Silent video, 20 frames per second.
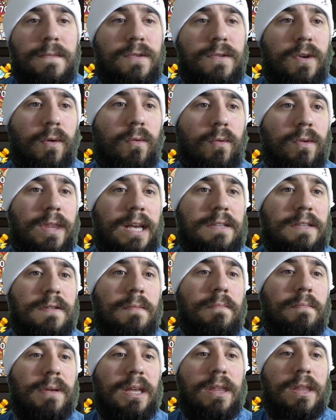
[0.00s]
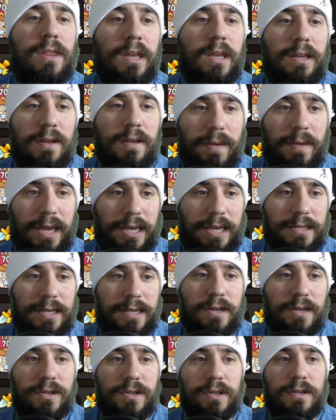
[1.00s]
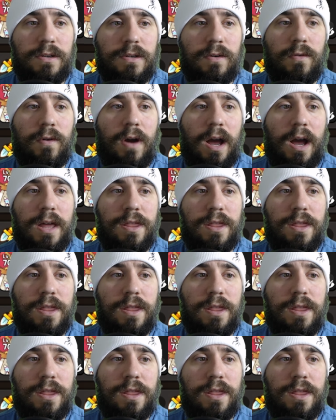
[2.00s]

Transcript: so that's a big thing to pay attention to.